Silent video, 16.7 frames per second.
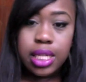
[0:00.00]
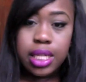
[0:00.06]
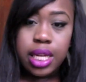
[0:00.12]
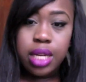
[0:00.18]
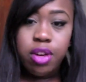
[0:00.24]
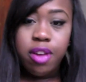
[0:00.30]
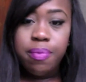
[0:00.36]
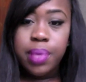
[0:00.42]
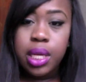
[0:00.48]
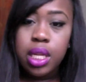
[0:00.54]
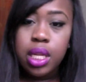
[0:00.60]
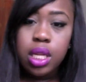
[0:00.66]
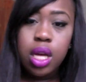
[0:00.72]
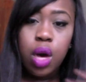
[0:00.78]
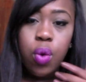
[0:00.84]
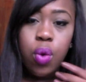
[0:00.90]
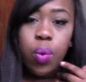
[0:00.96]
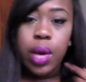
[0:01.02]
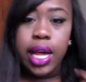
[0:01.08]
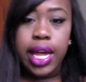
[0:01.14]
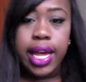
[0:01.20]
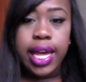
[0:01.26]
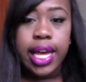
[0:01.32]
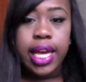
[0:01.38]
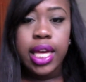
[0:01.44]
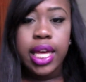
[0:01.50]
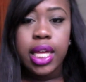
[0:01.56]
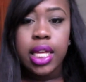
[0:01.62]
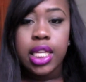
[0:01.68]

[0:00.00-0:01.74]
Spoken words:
I know I've been away